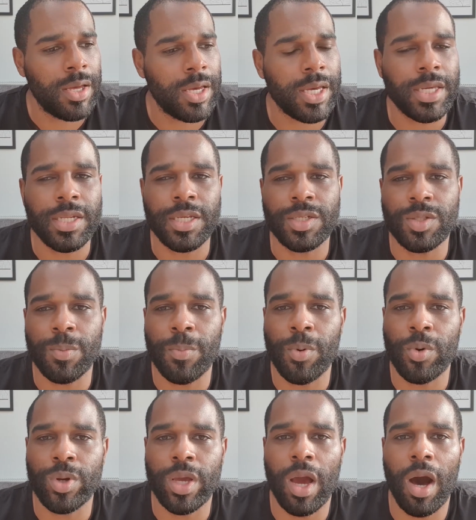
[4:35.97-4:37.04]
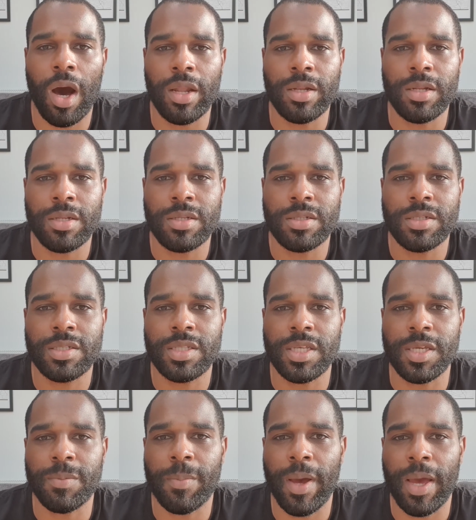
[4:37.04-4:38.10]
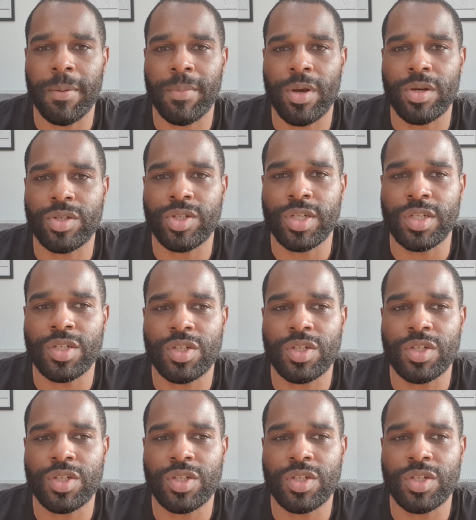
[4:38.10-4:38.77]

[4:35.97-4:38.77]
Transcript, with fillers: he needs to put it on Stipe Miocic